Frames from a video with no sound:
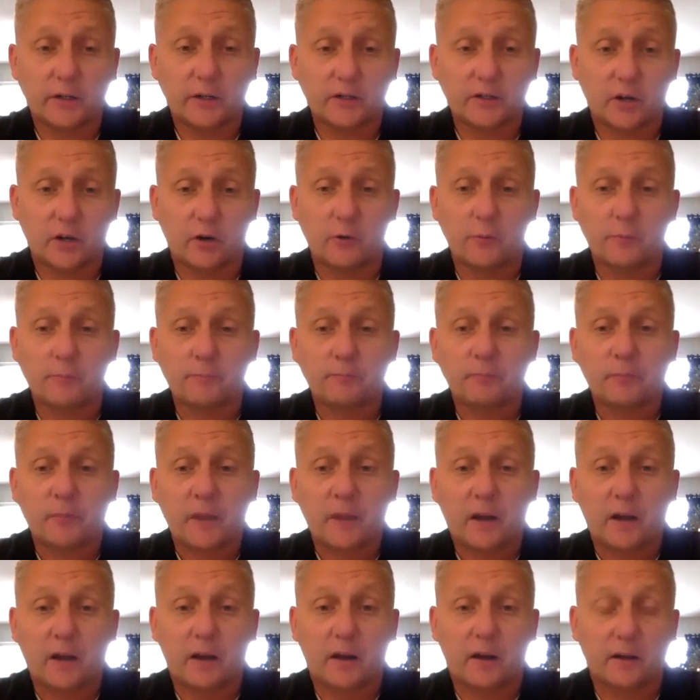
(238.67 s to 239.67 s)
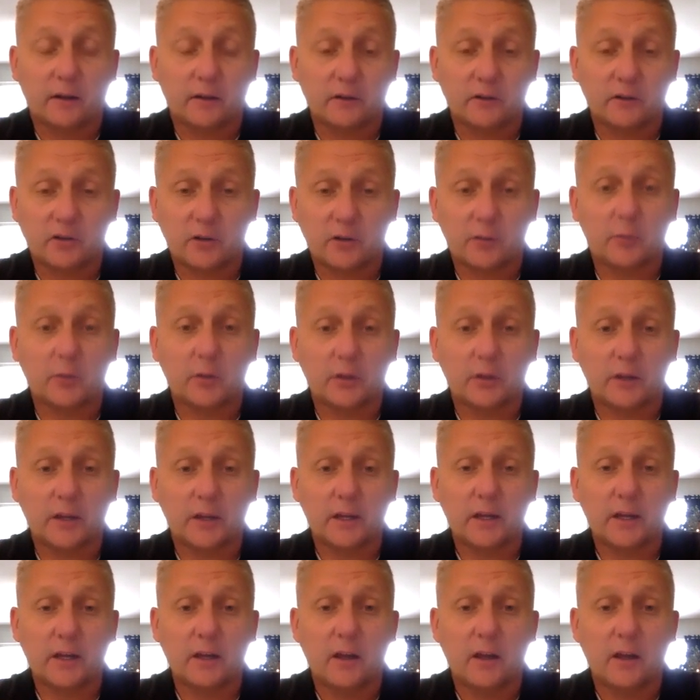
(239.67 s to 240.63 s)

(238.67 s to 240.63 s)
So legitimately,